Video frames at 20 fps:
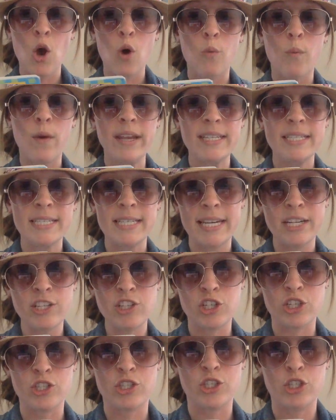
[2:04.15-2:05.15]
When
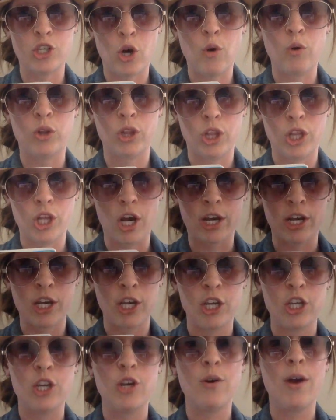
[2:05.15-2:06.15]
teachers don't look,
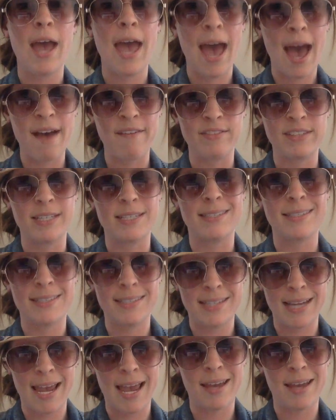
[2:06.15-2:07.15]
you have to
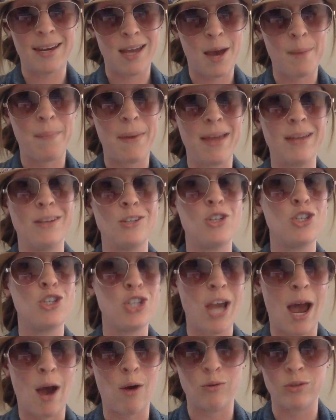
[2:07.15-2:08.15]
stand up and
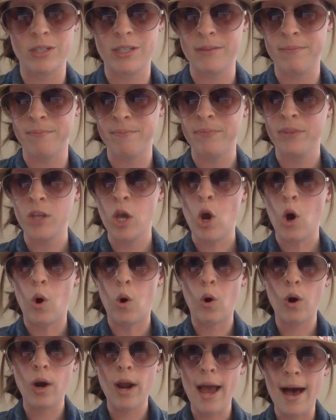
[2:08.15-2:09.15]
shout.
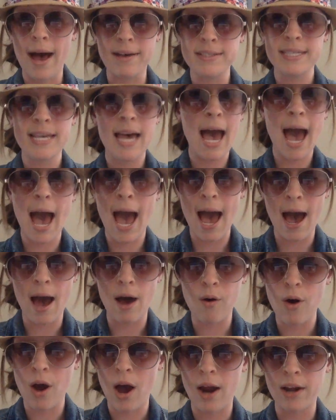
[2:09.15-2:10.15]
Or else,
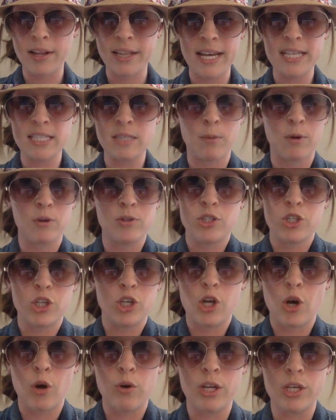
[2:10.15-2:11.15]
how are they supposed
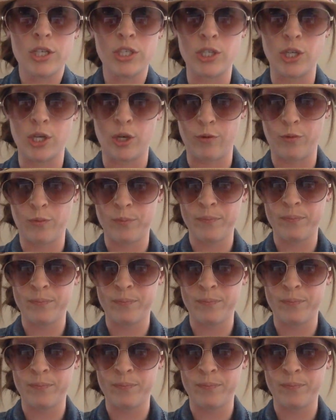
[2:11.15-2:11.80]
to notice you?